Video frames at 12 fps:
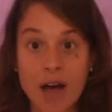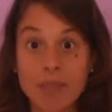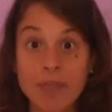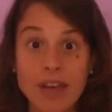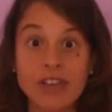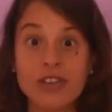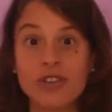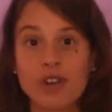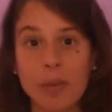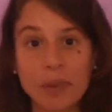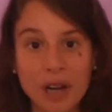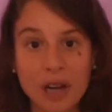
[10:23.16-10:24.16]
base
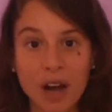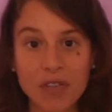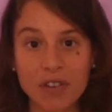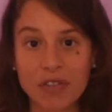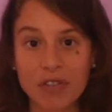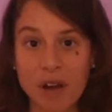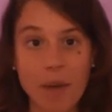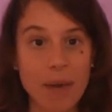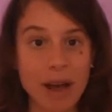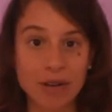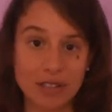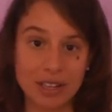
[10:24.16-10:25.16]
jumping off of a
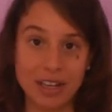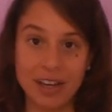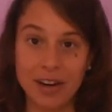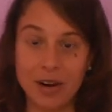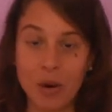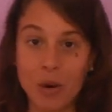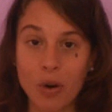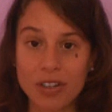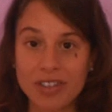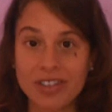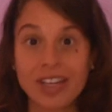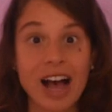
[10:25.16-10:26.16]
mountain, or
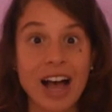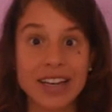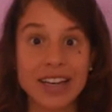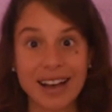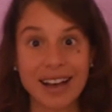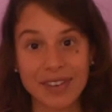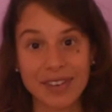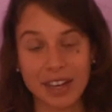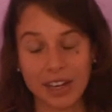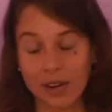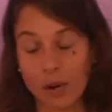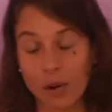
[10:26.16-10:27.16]

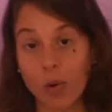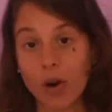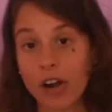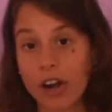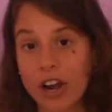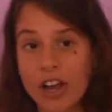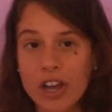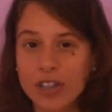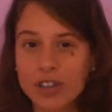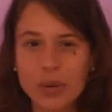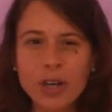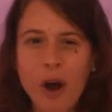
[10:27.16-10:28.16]
skydiving, or
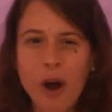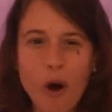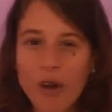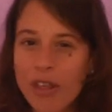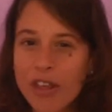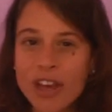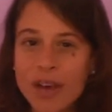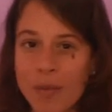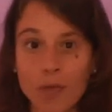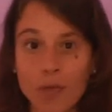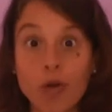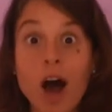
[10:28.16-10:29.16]
doing all the
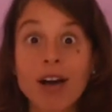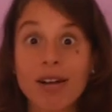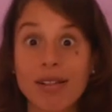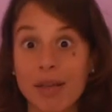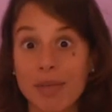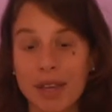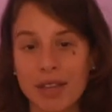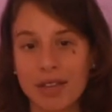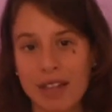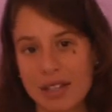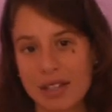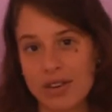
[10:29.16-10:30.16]
rock climbing.
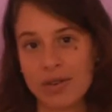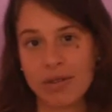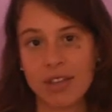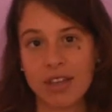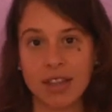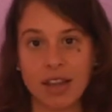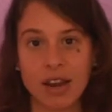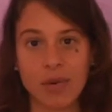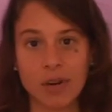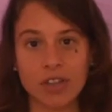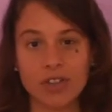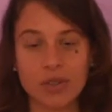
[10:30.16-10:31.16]
That's a new thing that I
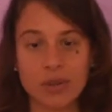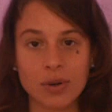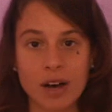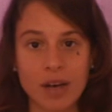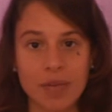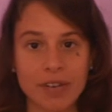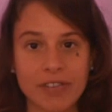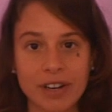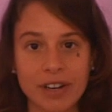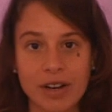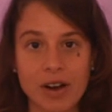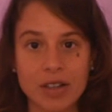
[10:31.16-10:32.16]
want to do. My
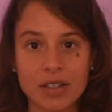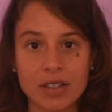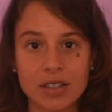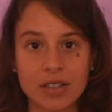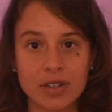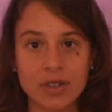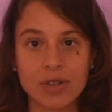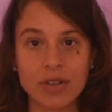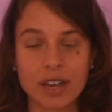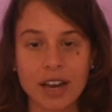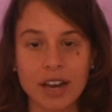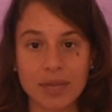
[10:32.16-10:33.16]
friend Colin's into,
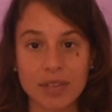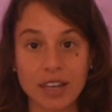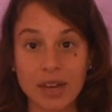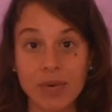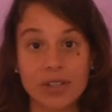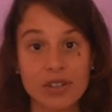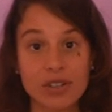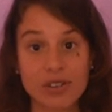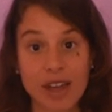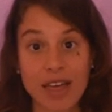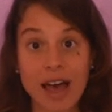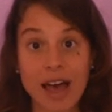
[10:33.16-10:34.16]
and I can't wait to
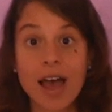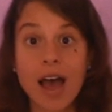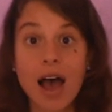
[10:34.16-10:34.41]
try that.